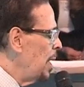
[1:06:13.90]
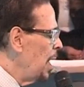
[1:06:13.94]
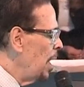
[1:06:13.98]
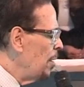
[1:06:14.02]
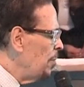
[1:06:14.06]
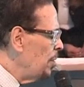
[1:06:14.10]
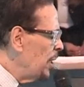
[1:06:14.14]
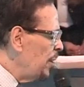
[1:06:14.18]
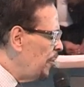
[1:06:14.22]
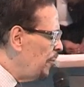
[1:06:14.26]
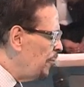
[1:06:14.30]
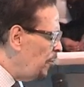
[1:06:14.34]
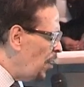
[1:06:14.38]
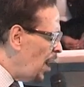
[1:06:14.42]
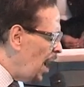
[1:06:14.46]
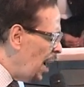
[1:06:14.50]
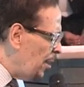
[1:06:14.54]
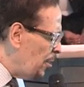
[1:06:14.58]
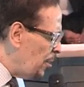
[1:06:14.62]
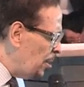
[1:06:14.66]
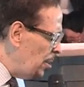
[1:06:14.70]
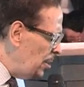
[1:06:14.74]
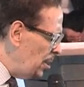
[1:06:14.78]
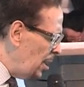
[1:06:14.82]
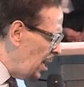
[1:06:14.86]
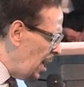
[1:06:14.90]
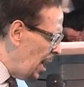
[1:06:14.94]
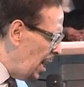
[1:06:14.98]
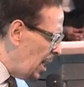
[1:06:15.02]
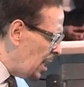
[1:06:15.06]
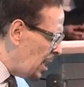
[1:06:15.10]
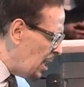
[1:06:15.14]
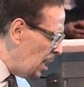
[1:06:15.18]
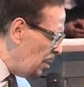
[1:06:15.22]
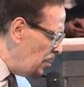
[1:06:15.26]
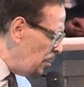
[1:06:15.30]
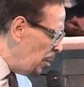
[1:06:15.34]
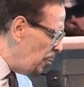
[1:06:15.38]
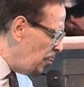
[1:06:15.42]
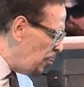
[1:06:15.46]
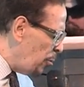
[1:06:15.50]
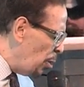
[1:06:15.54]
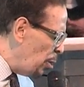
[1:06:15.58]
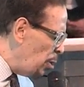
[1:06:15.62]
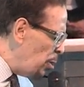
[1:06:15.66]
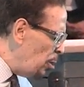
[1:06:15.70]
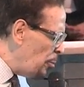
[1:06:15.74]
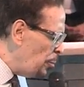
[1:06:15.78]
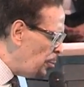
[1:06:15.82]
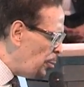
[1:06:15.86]
Heavenly Father, I come
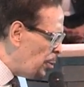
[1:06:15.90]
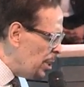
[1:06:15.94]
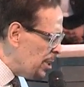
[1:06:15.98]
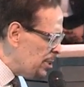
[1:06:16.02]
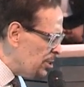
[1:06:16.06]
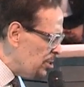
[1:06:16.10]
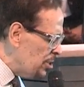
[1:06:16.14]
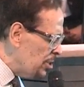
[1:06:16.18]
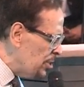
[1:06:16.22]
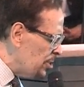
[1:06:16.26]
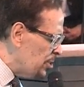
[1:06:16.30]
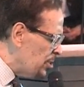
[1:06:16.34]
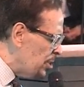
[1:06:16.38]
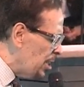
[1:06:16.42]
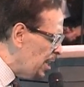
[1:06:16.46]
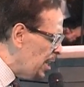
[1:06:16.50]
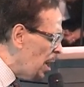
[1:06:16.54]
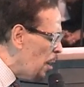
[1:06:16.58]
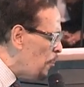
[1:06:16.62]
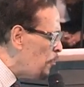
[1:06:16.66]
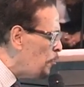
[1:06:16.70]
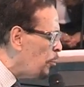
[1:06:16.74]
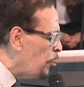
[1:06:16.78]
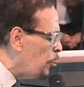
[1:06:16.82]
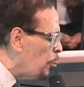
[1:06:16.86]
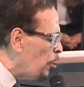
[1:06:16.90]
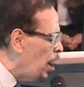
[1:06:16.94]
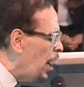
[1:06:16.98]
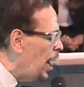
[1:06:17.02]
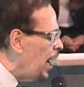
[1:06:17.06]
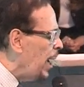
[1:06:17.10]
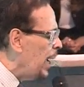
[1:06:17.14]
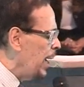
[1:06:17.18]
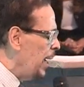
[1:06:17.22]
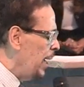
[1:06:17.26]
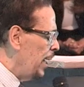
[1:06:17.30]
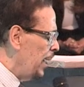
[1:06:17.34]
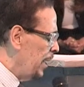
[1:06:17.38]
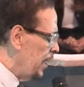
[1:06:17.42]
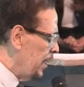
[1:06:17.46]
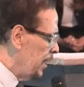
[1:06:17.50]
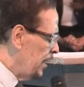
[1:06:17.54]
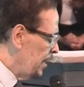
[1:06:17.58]
before your presence and I pray.